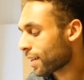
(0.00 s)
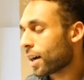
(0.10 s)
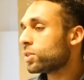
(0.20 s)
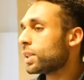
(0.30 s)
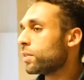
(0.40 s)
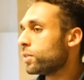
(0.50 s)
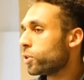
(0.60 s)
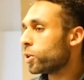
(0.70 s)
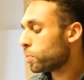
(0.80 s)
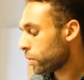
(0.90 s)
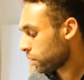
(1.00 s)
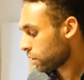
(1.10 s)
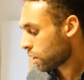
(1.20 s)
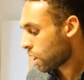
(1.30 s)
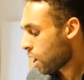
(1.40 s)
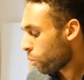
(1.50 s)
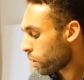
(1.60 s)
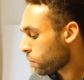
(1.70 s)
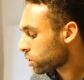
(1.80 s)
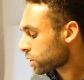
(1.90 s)
outside of Europe, we
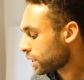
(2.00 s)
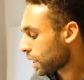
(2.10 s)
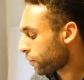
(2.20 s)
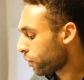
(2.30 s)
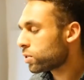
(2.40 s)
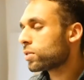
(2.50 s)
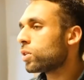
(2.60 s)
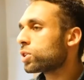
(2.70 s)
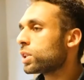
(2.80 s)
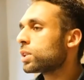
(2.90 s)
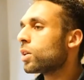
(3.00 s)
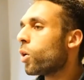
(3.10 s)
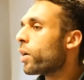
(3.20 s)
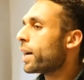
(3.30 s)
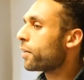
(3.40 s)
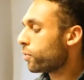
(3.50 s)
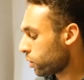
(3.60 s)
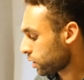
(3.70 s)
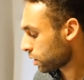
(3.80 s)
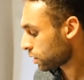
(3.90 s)
mostly send foot soldiers or air
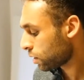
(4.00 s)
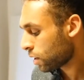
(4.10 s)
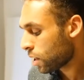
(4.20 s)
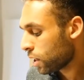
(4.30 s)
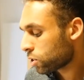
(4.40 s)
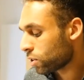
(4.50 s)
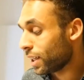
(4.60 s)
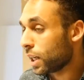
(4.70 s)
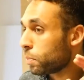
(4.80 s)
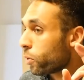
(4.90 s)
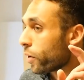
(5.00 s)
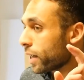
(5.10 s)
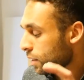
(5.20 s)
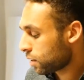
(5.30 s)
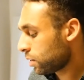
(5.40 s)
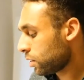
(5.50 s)
forces to liberate,